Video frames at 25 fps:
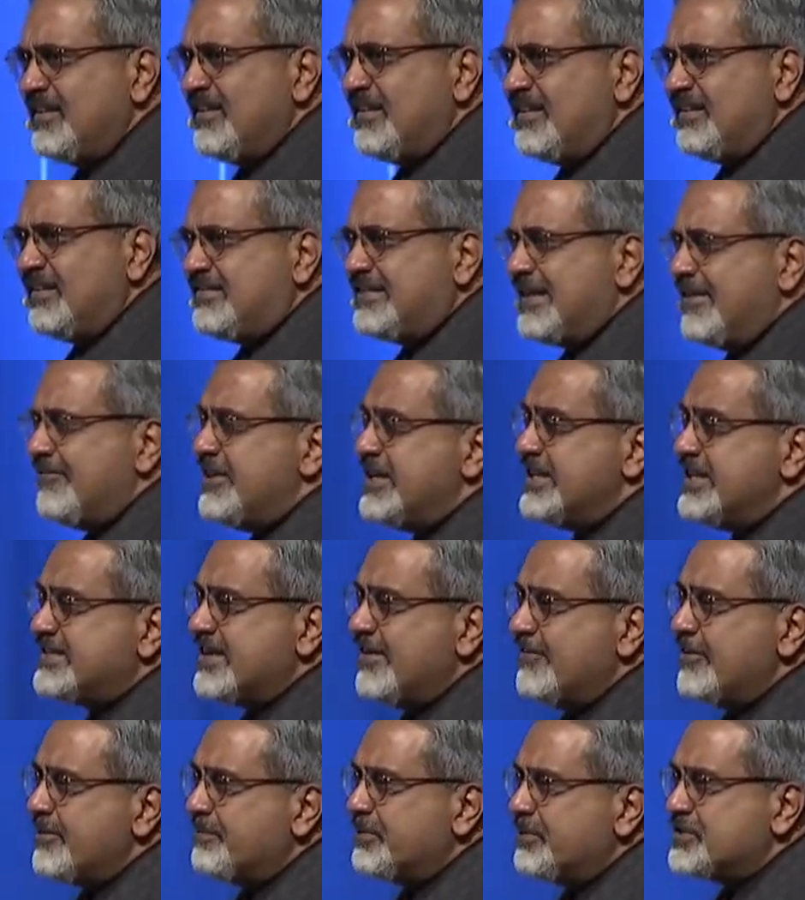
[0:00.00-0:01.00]

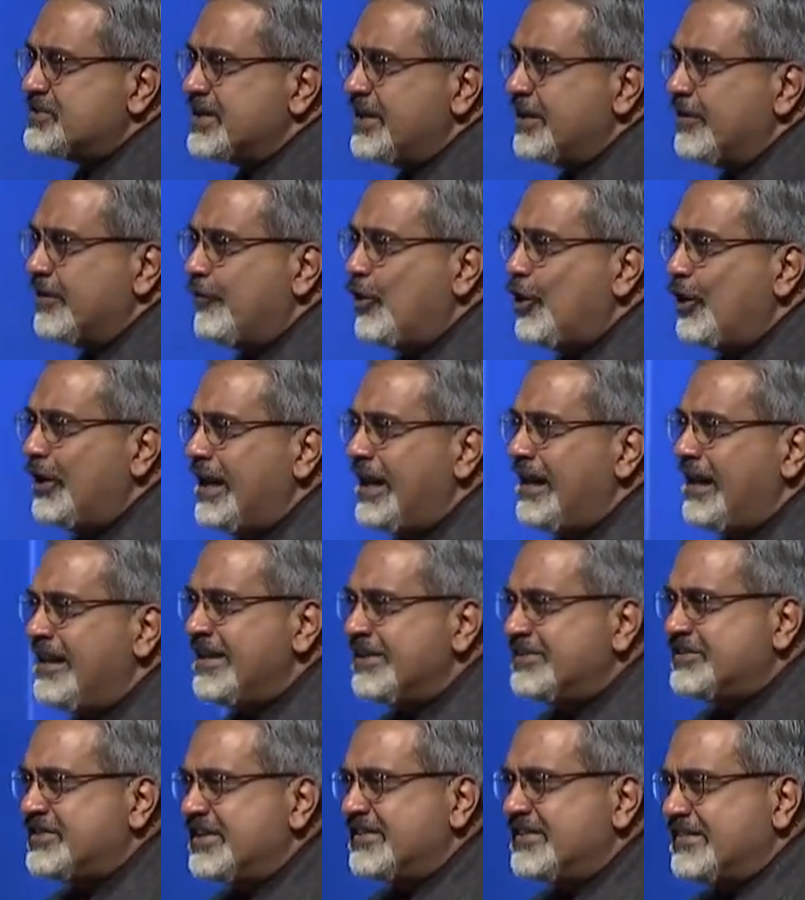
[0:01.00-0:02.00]
77% of all
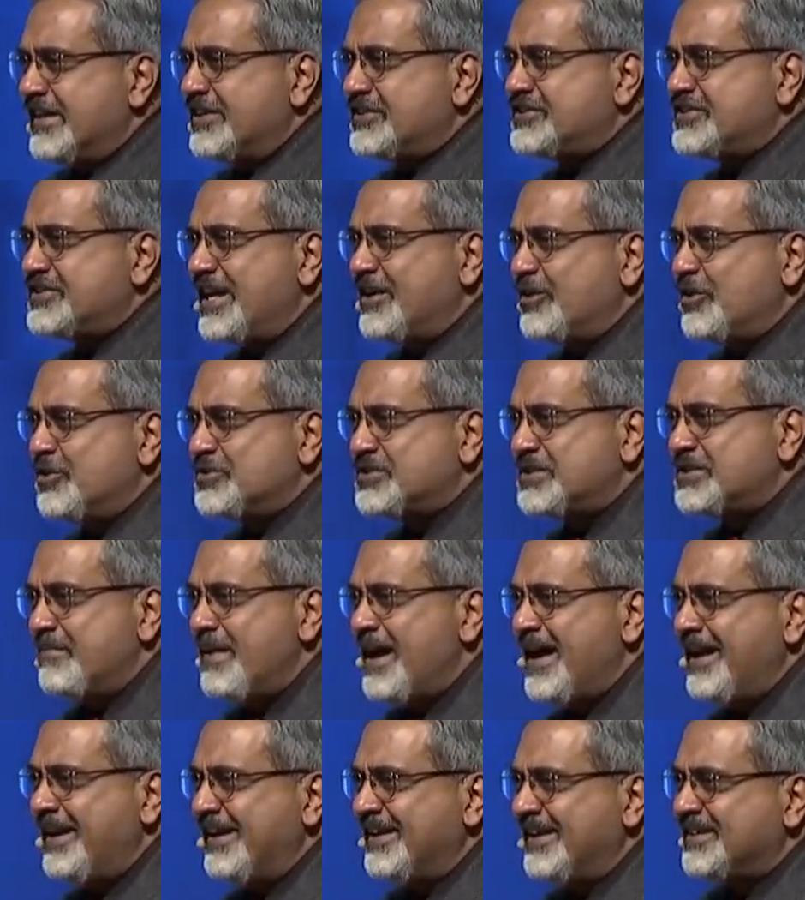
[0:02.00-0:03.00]
illnesses are
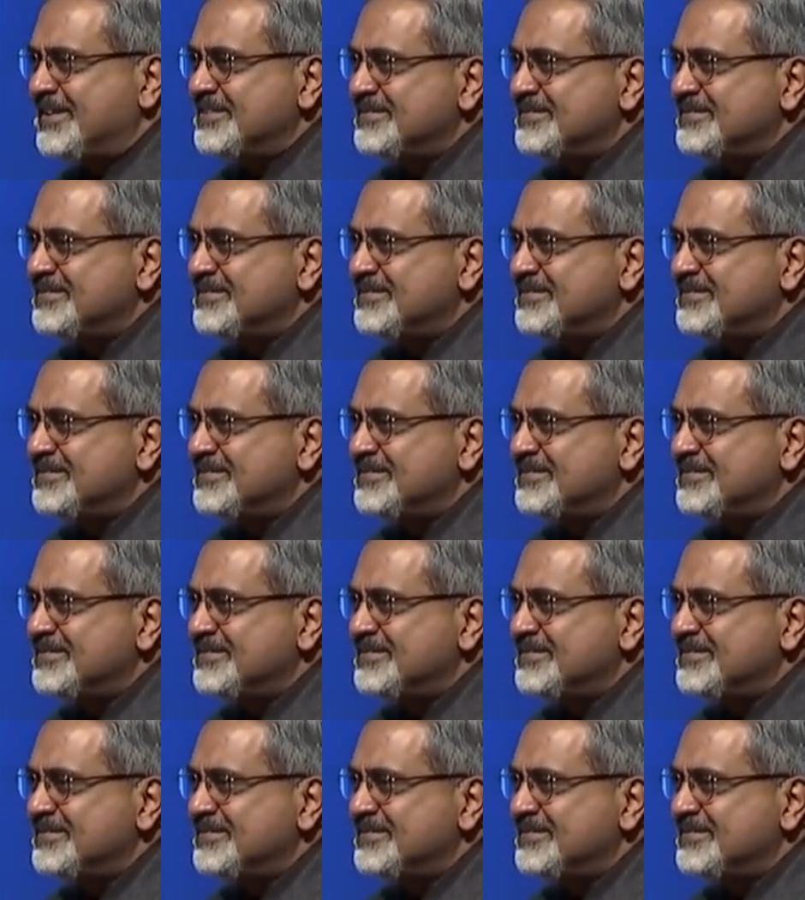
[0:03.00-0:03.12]
psychosomatic.